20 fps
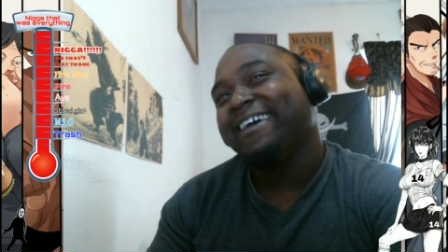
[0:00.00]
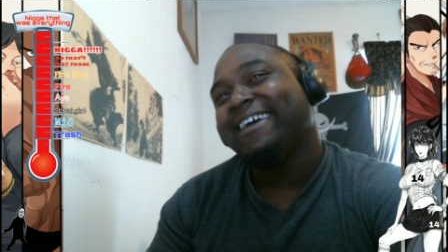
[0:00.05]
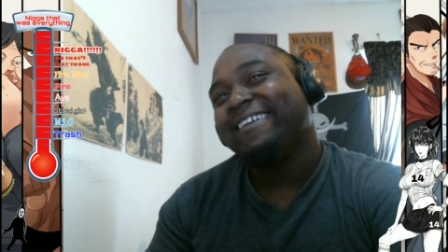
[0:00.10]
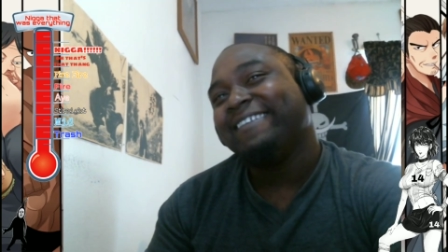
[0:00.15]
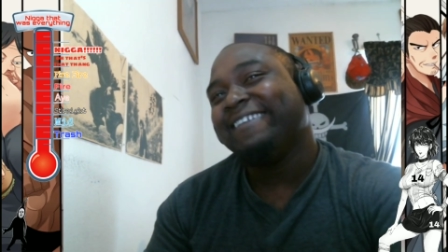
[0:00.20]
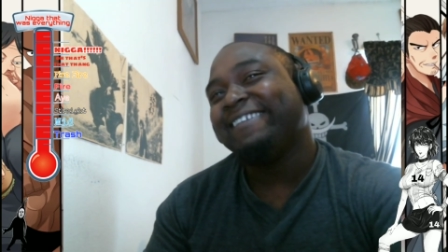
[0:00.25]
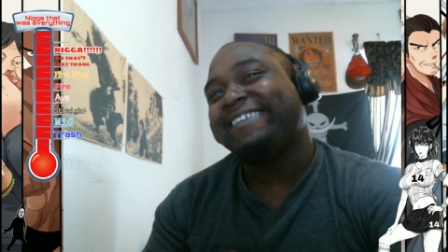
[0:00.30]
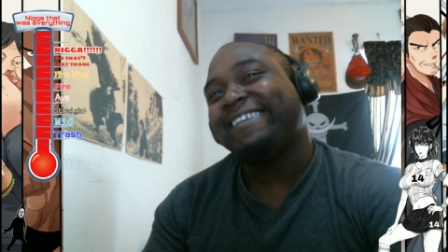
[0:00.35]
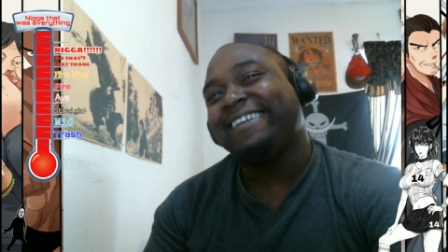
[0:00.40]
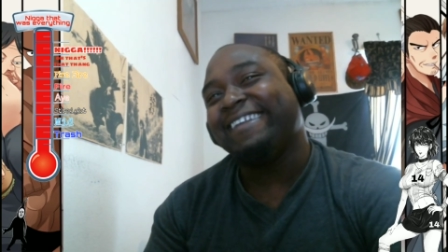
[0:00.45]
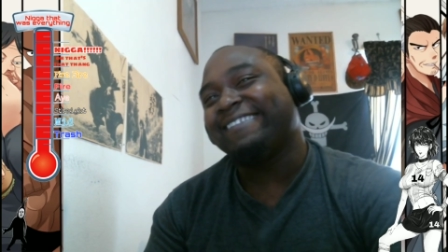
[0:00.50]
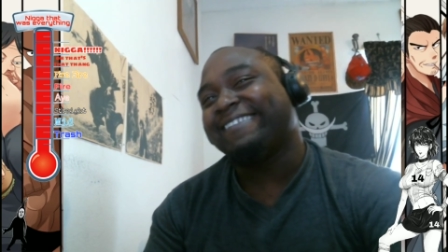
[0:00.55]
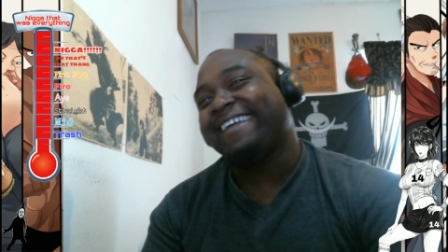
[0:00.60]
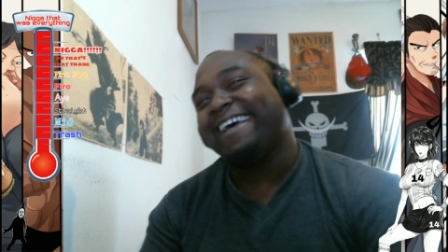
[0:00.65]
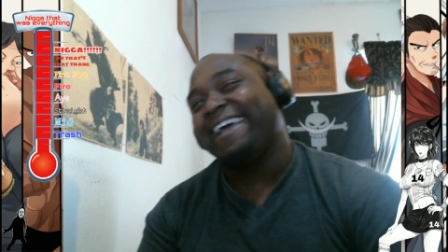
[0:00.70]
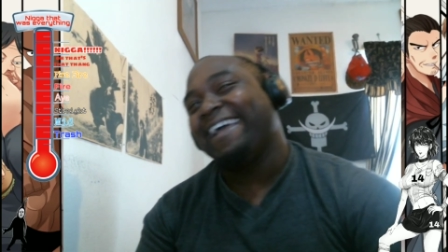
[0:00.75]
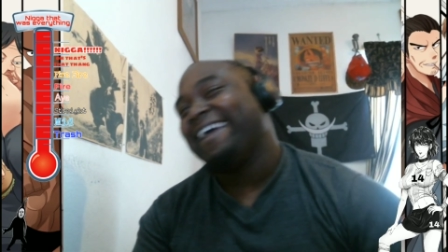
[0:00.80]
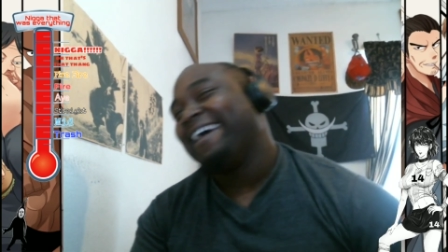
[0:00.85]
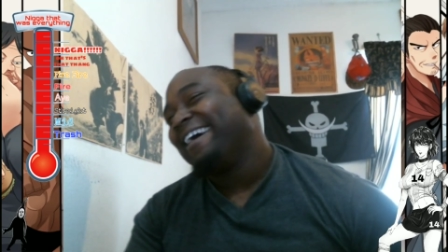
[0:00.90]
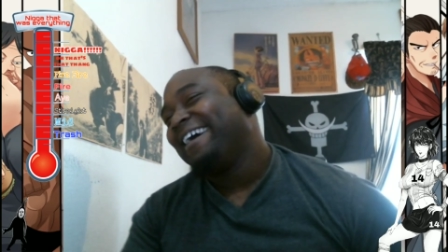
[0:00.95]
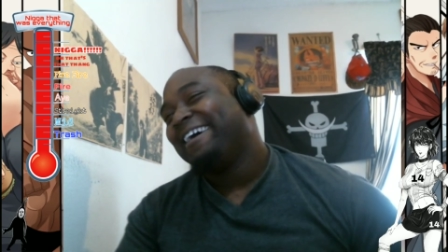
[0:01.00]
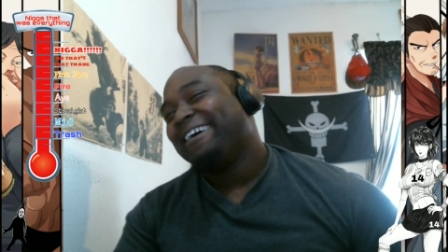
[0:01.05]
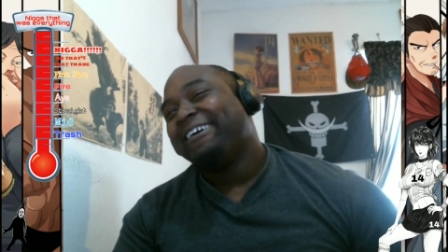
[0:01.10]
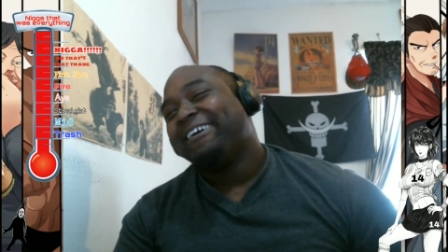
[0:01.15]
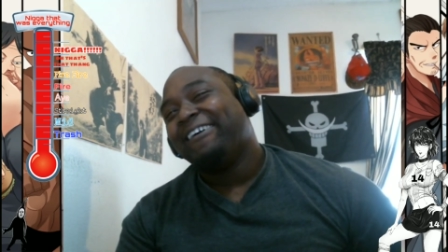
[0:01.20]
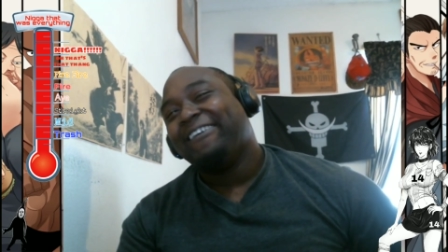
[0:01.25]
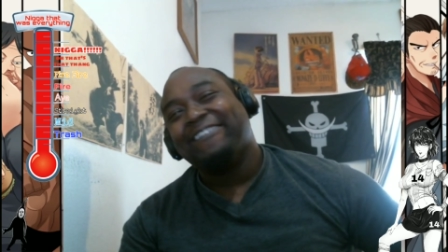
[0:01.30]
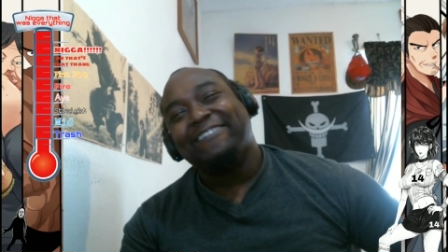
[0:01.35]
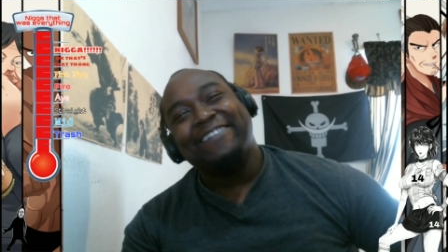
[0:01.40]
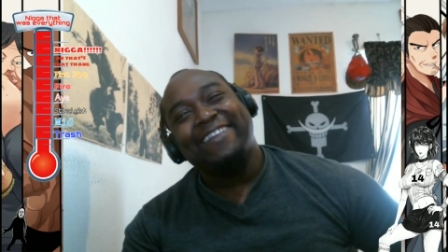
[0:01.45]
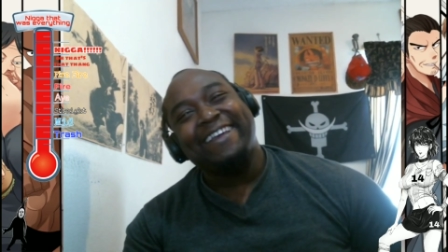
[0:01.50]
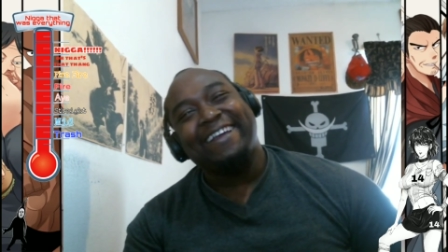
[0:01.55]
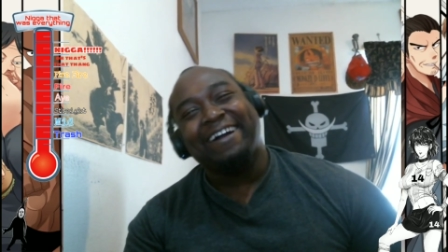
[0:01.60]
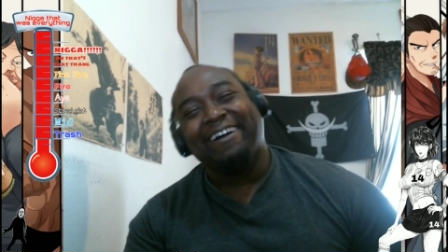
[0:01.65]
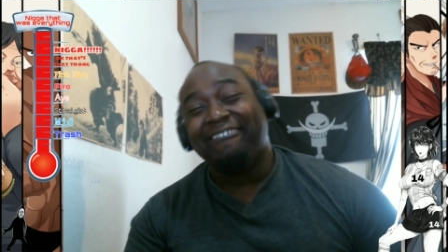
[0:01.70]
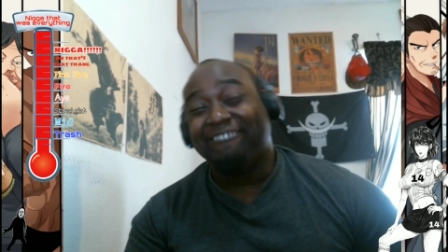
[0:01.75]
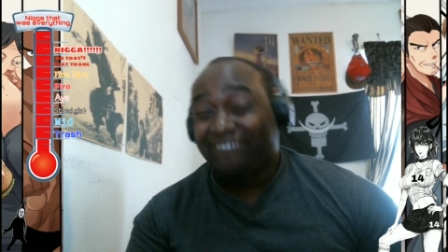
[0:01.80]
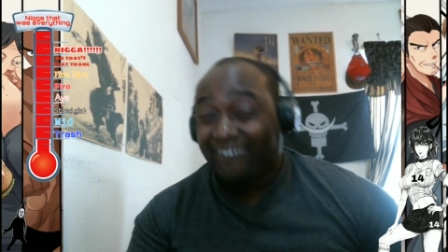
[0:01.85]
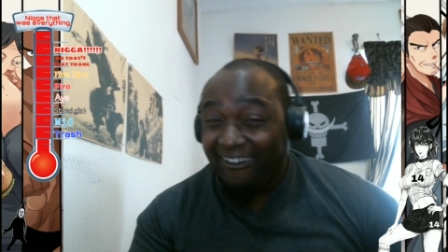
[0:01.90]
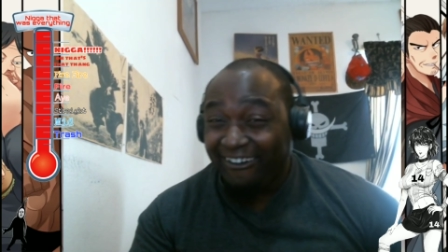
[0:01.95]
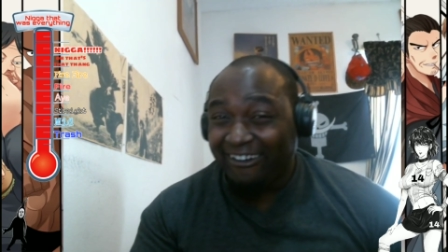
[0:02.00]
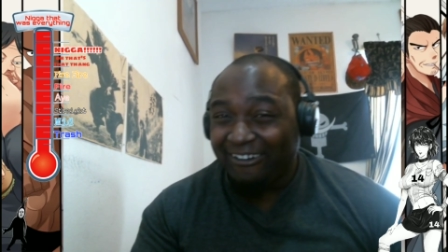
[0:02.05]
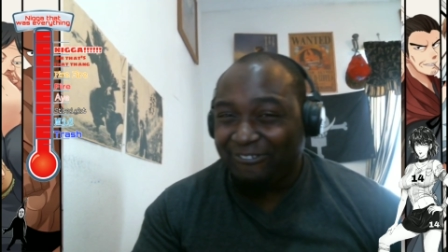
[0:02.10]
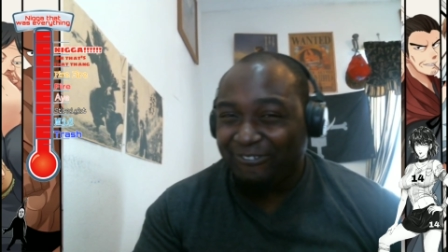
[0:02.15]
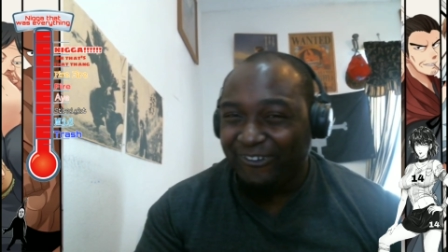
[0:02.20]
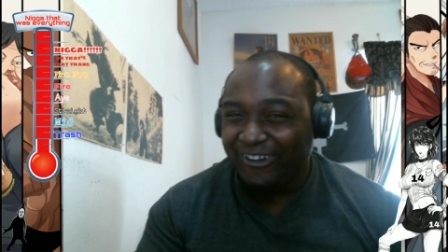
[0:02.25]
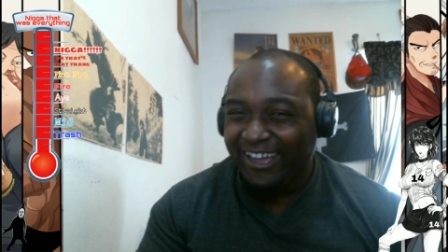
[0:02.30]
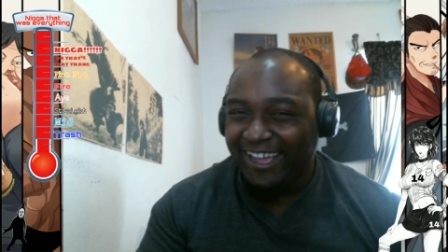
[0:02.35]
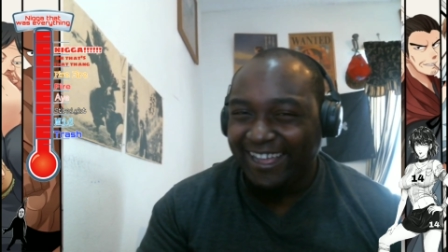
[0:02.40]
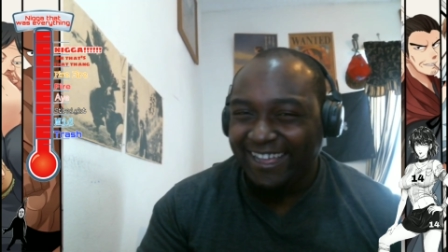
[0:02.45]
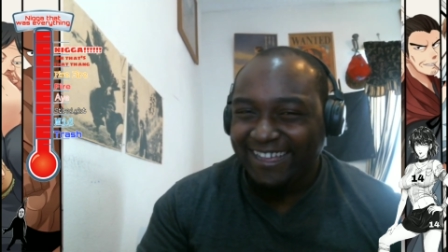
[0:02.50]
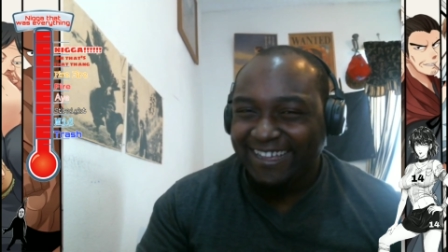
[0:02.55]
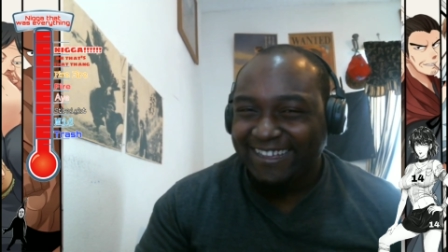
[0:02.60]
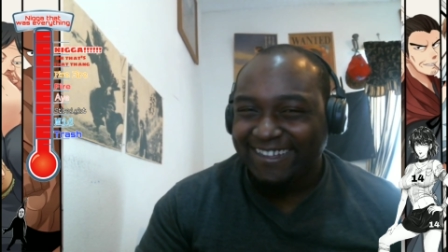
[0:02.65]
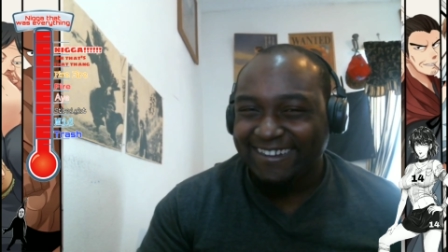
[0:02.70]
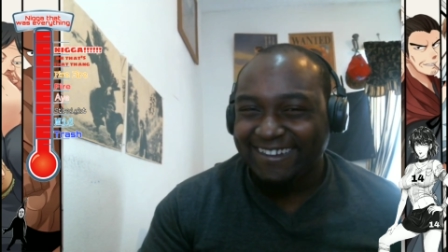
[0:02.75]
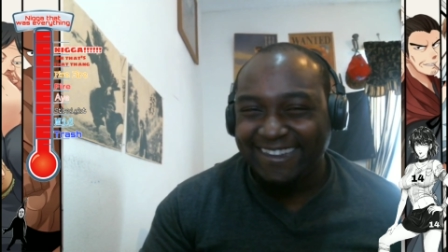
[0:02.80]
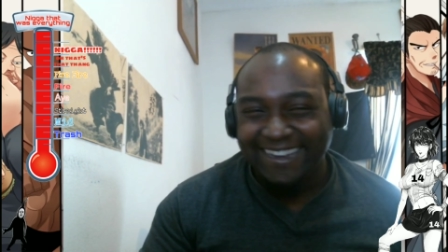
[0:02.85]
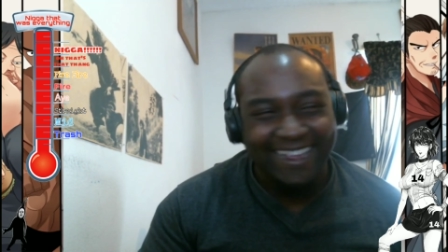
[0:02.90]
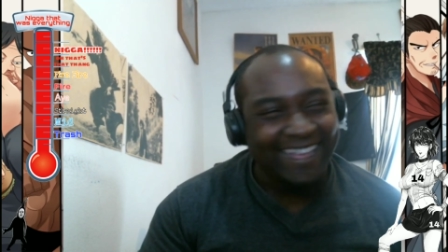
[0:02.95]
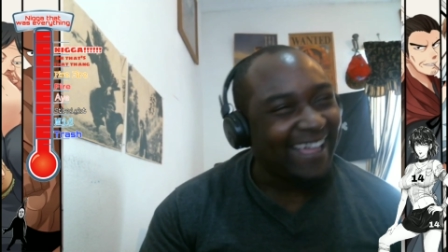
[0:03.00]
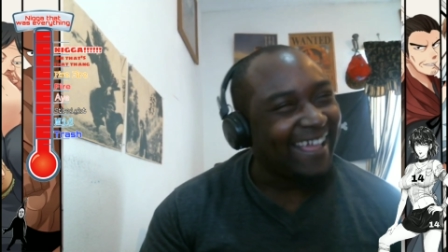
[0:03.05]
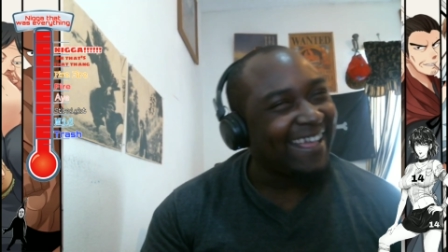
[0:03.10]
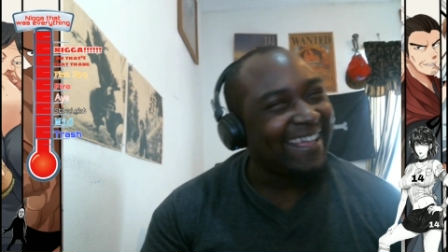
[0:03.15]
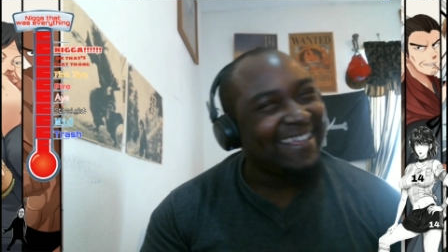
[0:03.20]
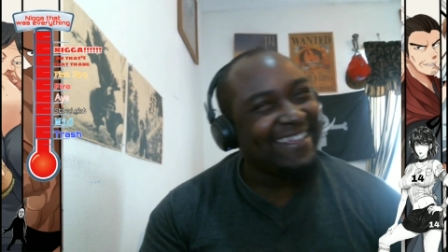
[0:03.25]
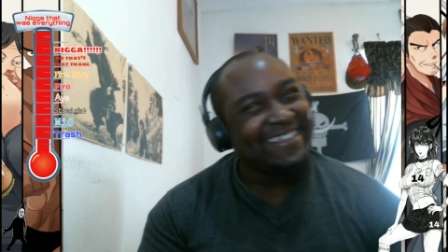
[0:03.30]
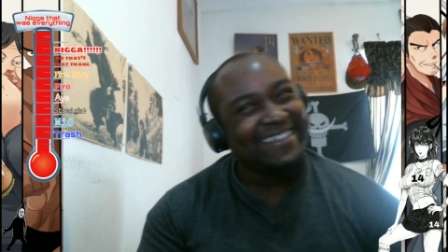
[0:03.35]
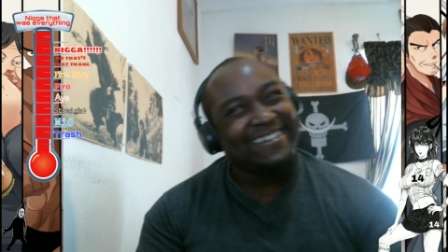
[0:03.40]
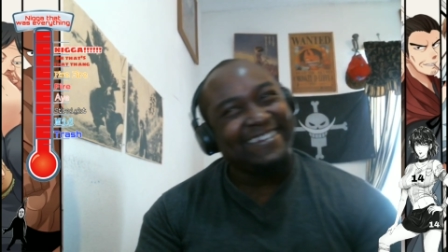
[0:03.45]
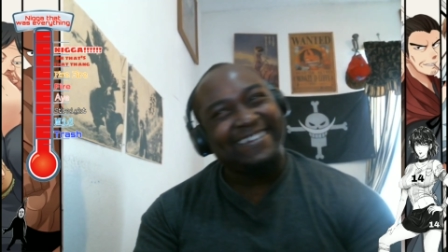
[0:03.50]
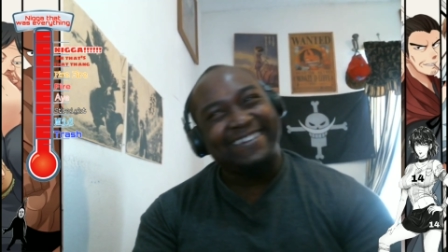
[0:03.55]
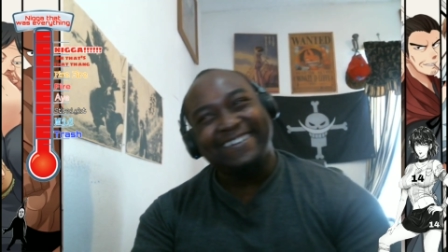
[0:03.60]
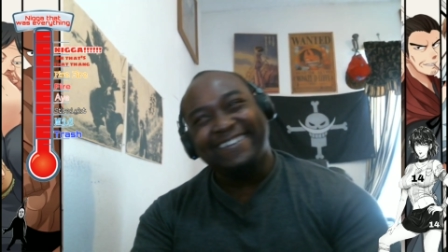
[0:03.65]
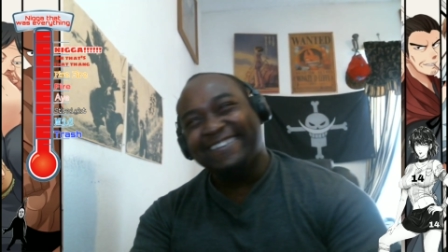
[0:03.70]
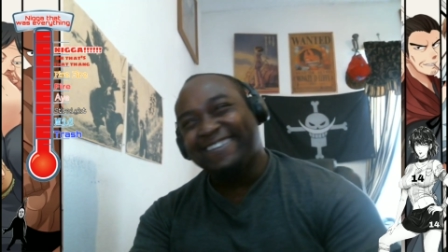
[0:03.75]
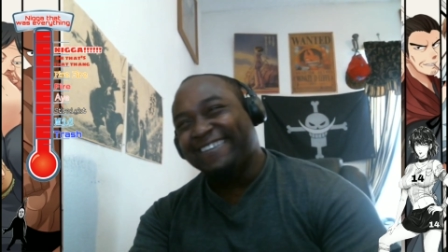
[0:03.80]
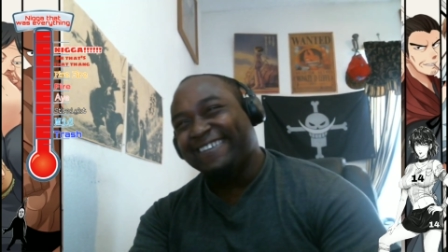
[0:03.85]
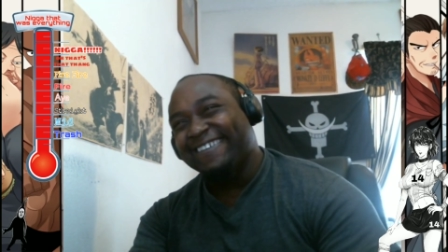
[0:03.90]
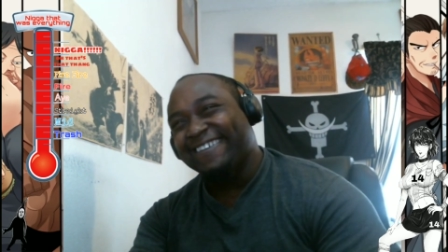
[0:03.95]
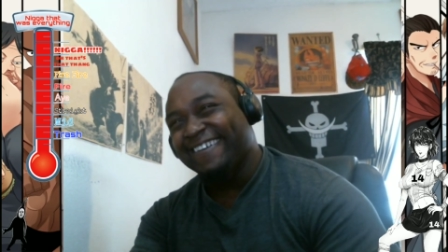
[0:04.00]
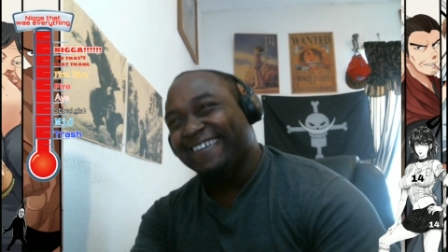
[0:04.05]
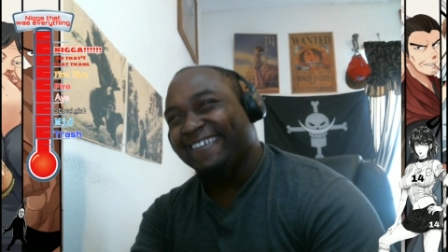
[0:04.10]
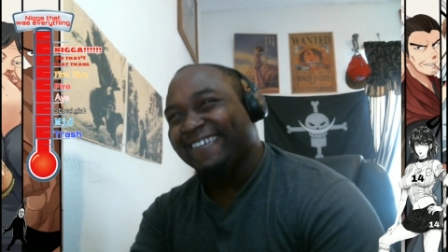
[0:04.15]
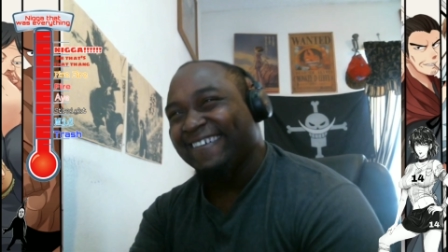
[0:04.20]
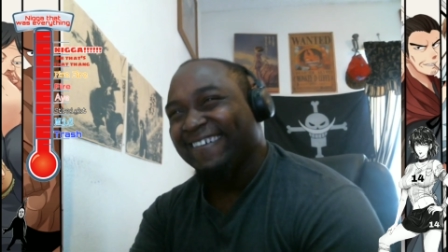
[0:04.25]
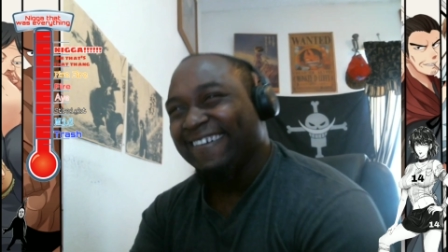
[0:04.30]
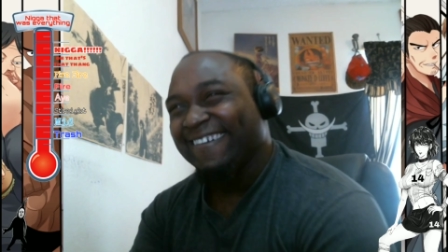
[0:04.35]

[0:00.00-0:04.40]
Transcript: this shit is like, nigga, ball fight? Nigga.